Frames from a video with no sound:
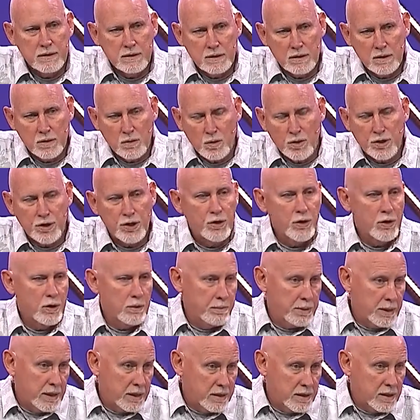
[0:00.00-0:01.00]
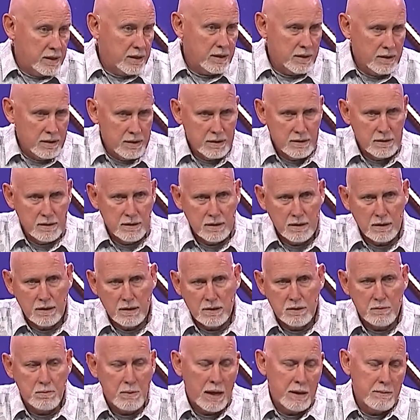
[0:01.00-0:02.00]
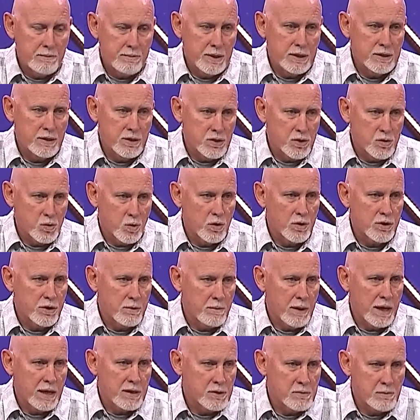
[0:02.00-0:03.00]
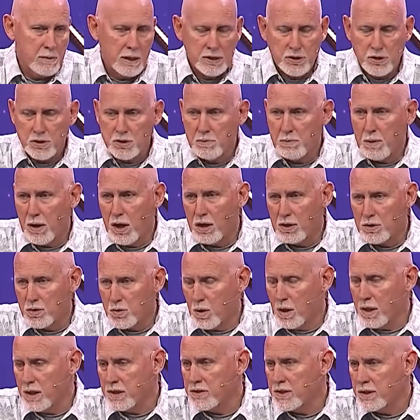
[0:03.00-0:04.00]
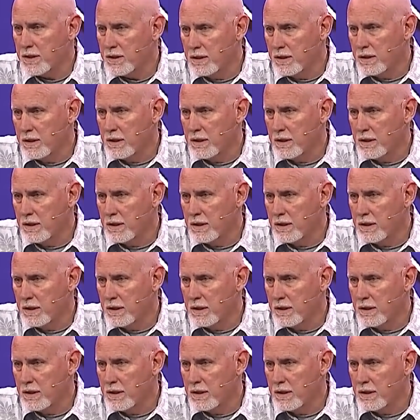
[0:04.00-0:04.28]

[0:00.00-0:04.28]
or with your opinion, because my opinion's worth about as much as Paul's was.